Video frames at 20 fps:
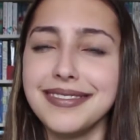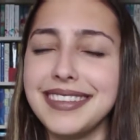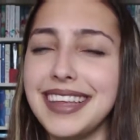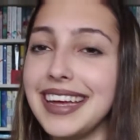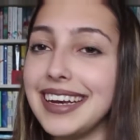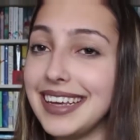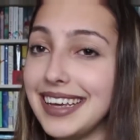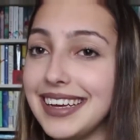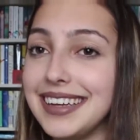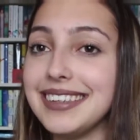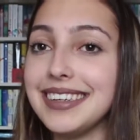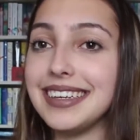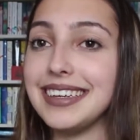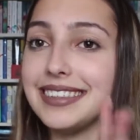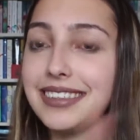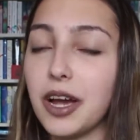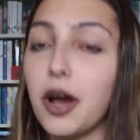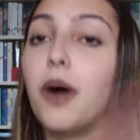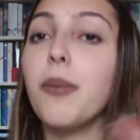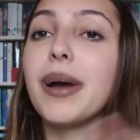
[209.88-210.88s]
that it
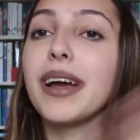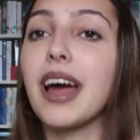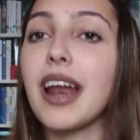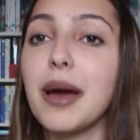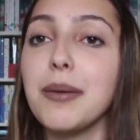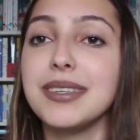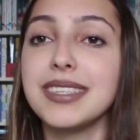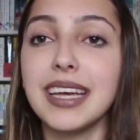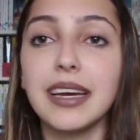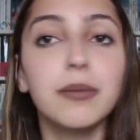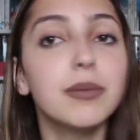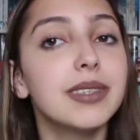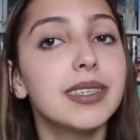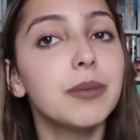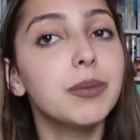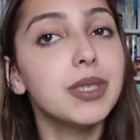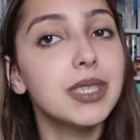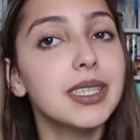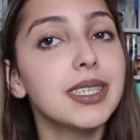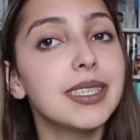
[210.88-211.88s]
it oh my god how many times
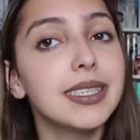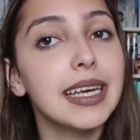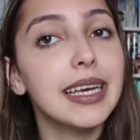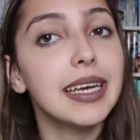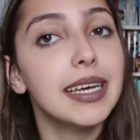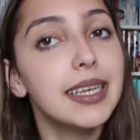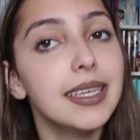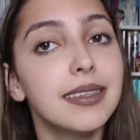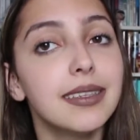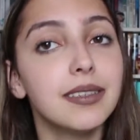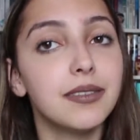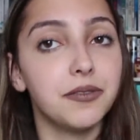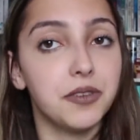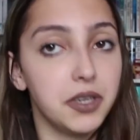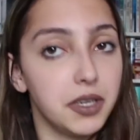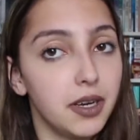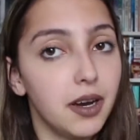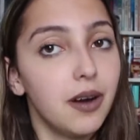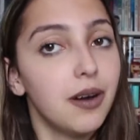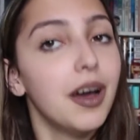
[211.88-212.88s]
am I gonna say it in this
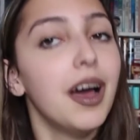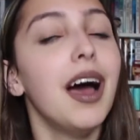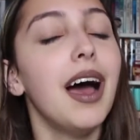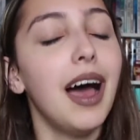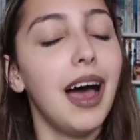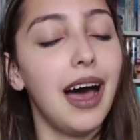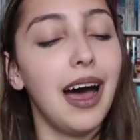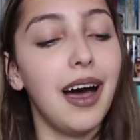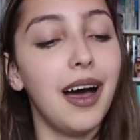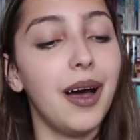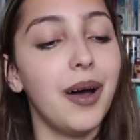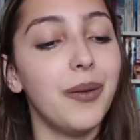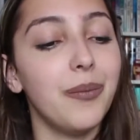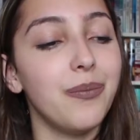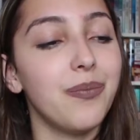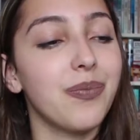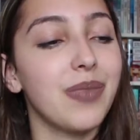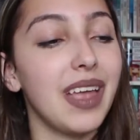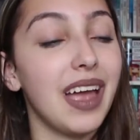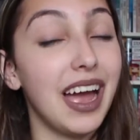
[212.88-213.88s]
video
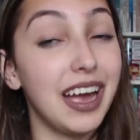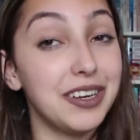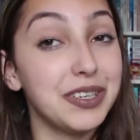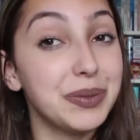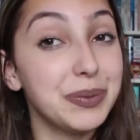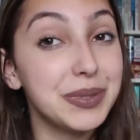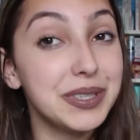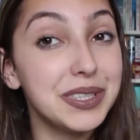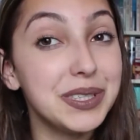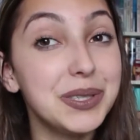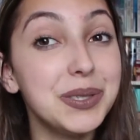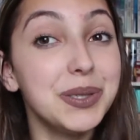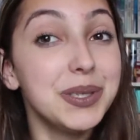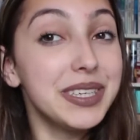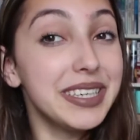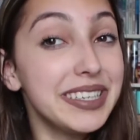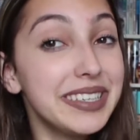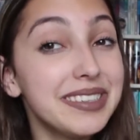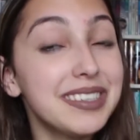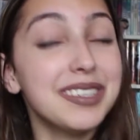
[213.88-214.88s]
um I just went into
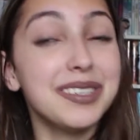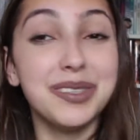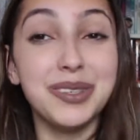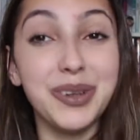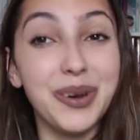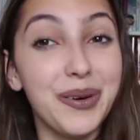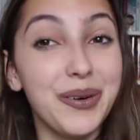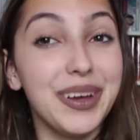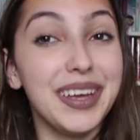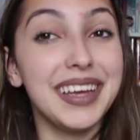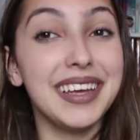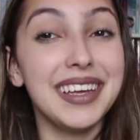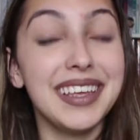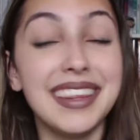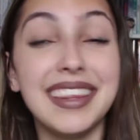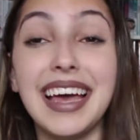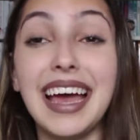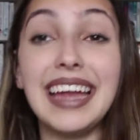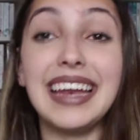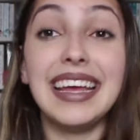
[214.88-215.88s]
it knowing
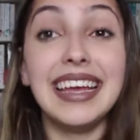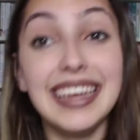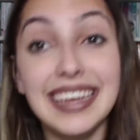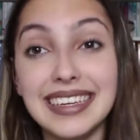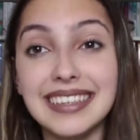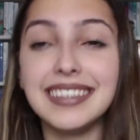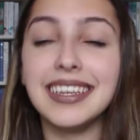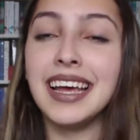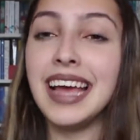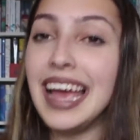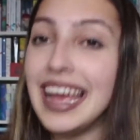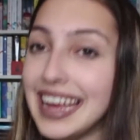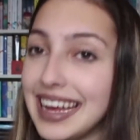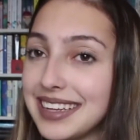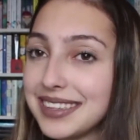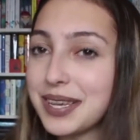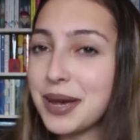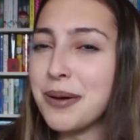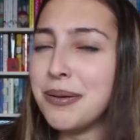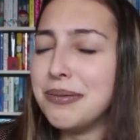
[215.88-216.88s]
that it
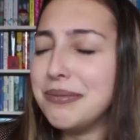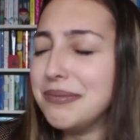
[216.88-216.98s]
is